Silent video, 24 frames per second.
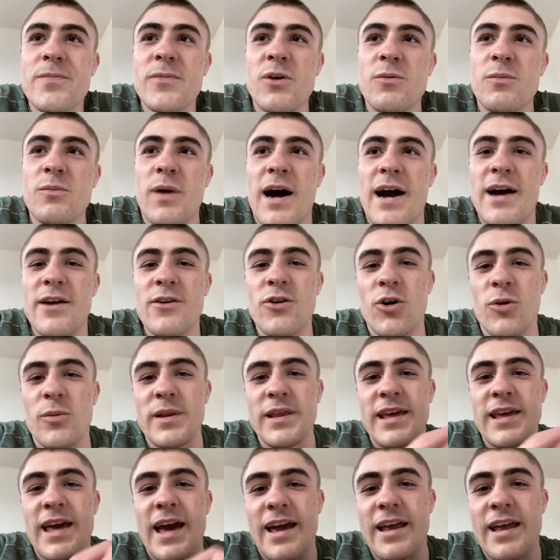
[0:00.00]
But I
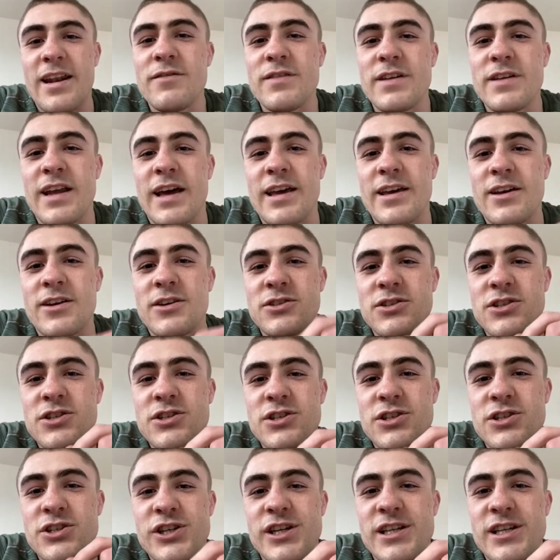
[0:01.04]
normally get in overnight because the
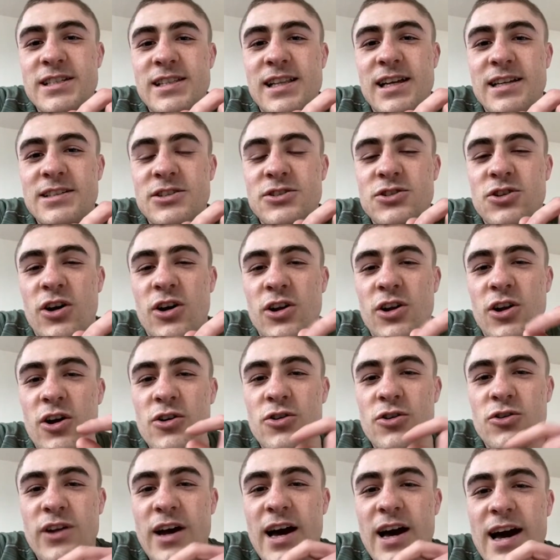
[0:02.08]
jits class has got a lot of
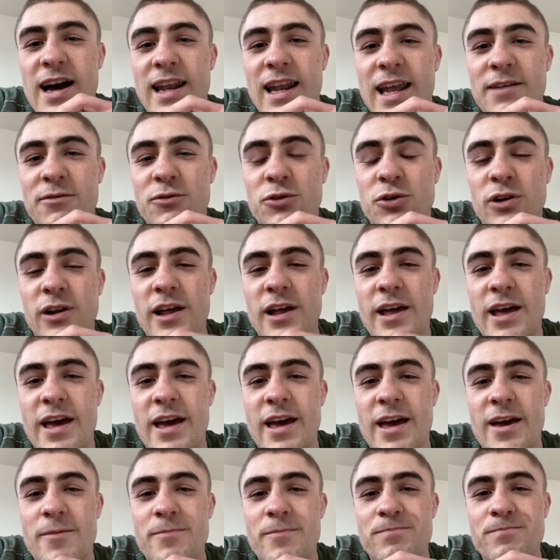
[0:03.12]
good high level
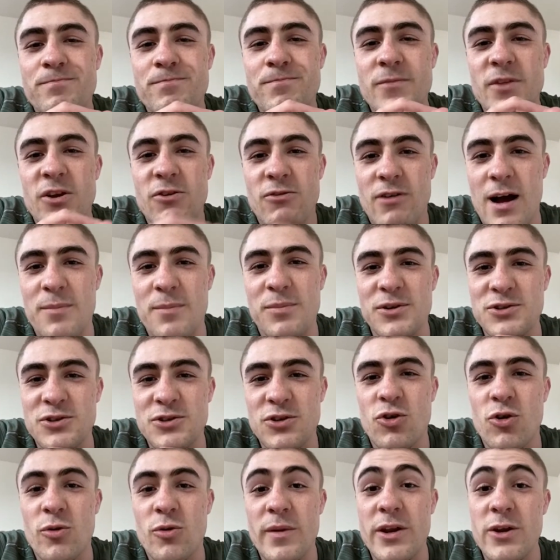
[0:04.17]
grapplers
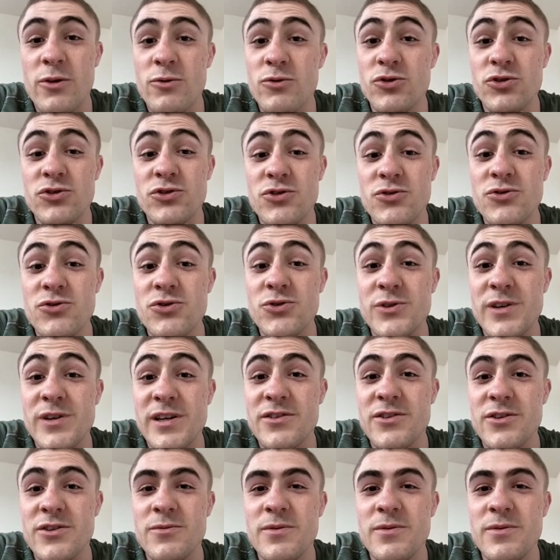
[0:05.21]
that come in who just do jiu-jitsu.